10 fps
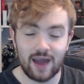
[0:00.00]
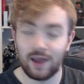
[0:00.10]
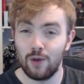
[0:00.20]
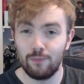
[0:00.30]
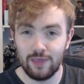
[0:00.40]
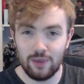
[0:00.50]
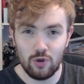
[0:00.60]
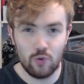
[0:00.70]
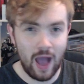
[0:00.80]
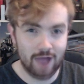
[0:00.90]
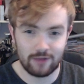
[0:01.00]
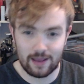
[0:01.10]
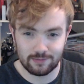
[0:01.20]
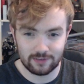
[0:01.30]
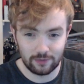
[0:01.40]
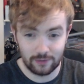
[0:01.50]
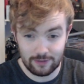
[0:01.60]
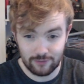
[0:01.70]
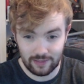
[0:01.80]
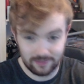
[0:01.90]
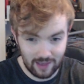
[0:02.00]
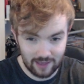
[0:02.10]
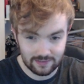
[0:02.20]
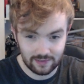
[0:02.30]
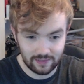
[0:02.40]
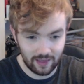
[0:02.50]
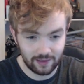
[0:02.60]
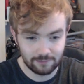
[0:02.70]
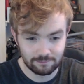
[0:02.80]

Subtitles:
and I hope that you have an absolutely fantastic day.